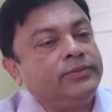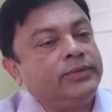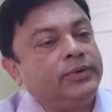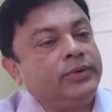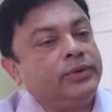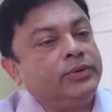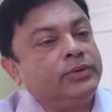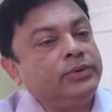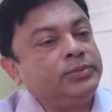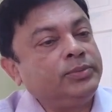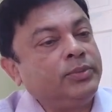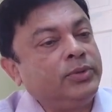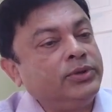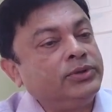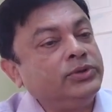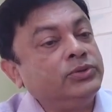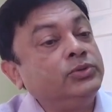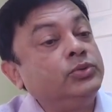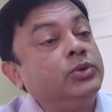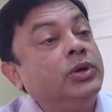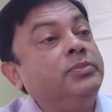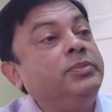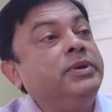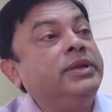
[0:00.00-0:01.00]
for those
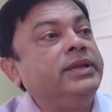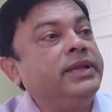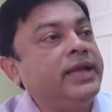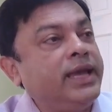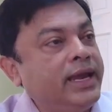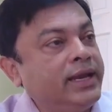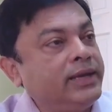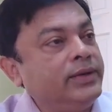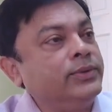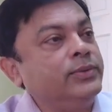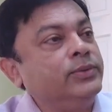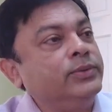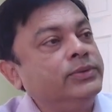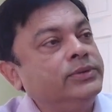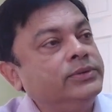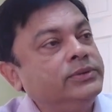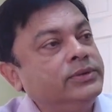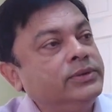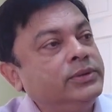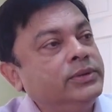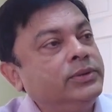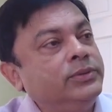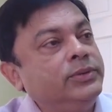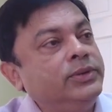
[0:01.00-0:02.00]
persons who are being
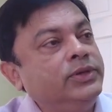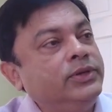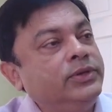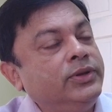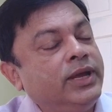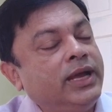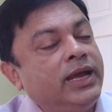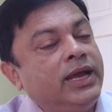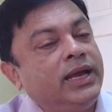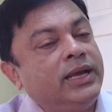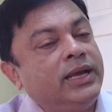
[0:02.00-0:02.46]
diagnosed with